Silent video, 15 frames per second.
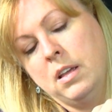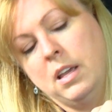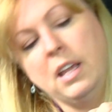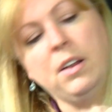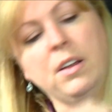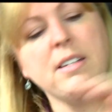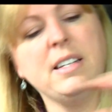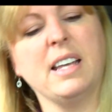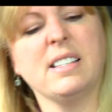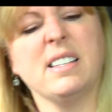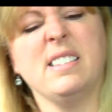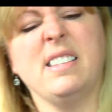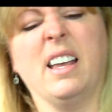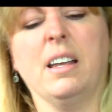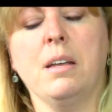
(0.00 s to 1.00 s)
It only takes a
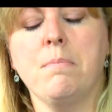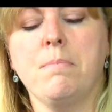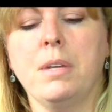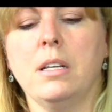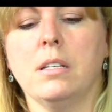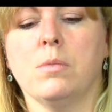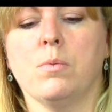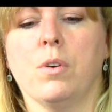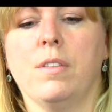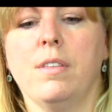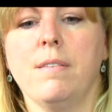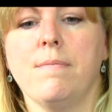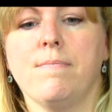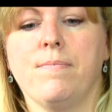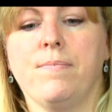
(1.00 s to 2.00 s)
second, but it's worth
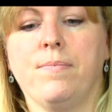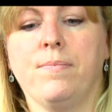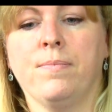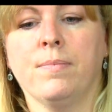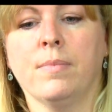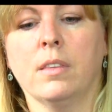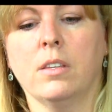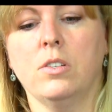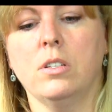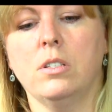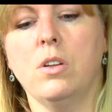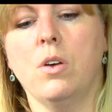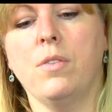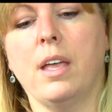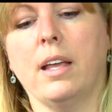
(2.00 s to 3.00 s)
it. Just
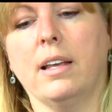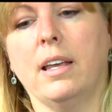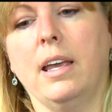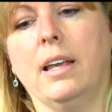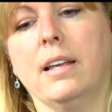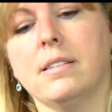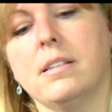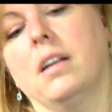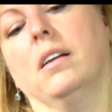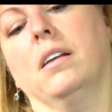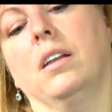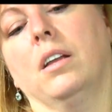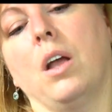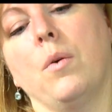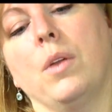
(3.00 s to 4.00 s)
knowing that cake is not
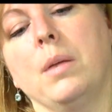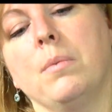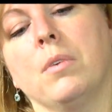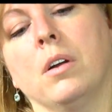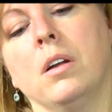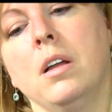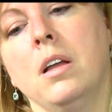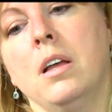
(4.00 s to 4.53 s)
going to go anywhere.